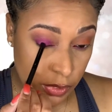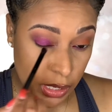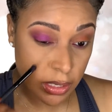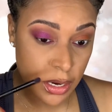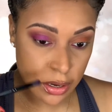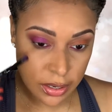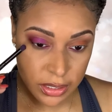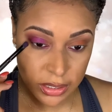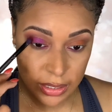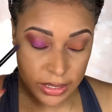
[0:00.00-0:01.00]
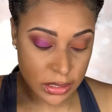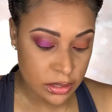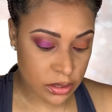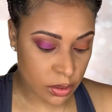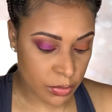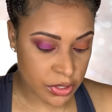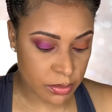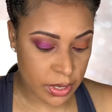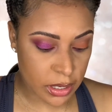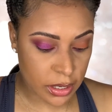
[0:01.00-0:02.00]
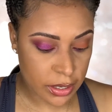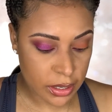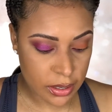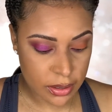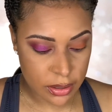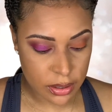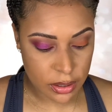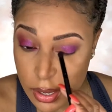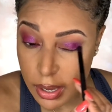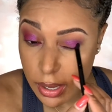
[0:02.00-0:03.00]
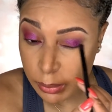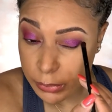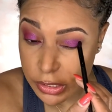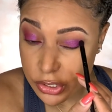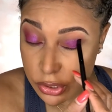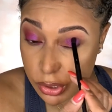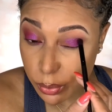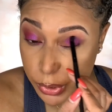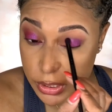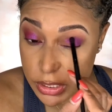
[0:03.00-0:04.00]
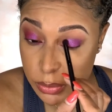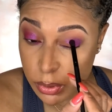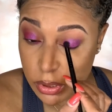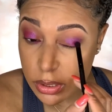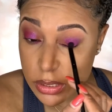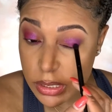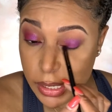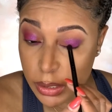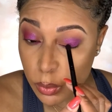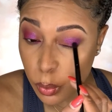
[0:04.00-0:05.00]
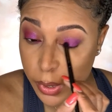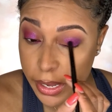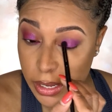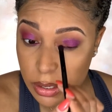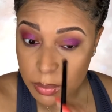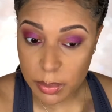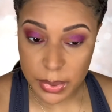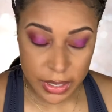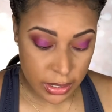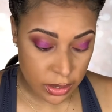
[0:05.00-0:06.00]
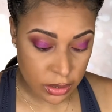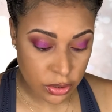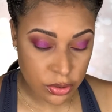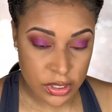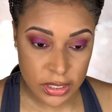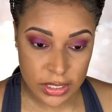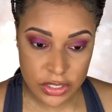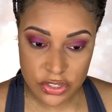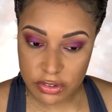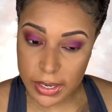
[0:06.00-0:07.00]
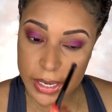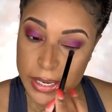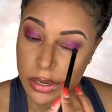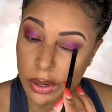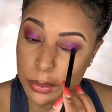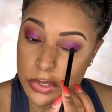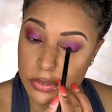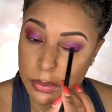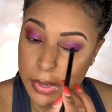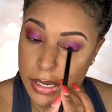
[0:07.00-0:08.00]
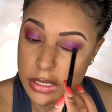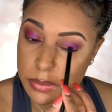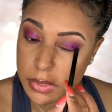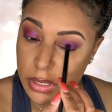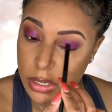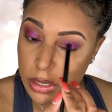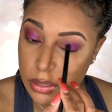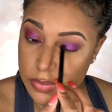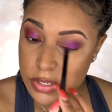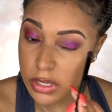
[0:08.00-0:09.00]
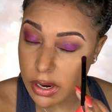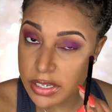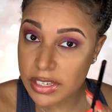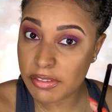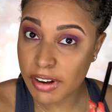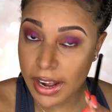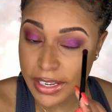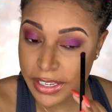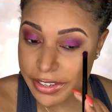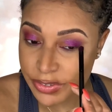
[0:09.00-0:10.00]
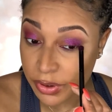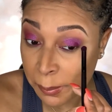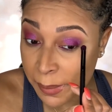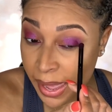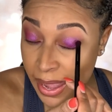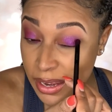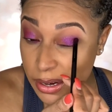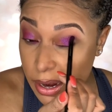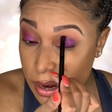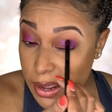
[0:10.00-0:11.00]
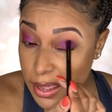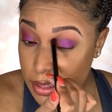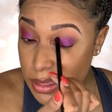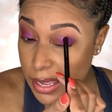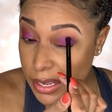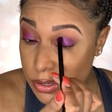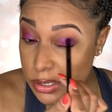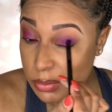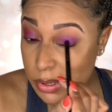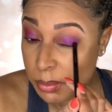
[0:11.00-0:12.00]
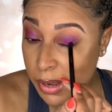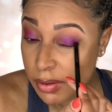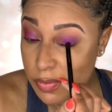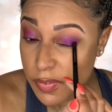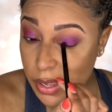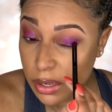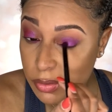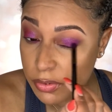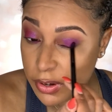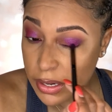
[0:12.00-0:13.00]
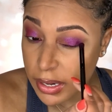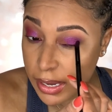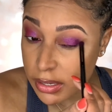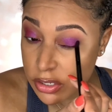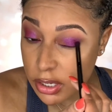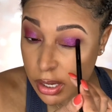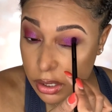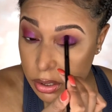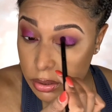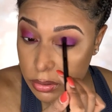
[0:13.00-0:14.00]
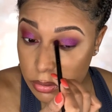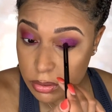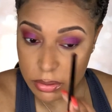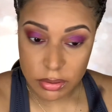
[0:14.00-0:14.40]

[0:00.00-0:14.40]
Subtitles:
And I already like this so much better. I'm not sure what this one looks like wet, but using it dry almost reminds me of Stars and Rockets from MAC. That used to be my favorite eyeshadow.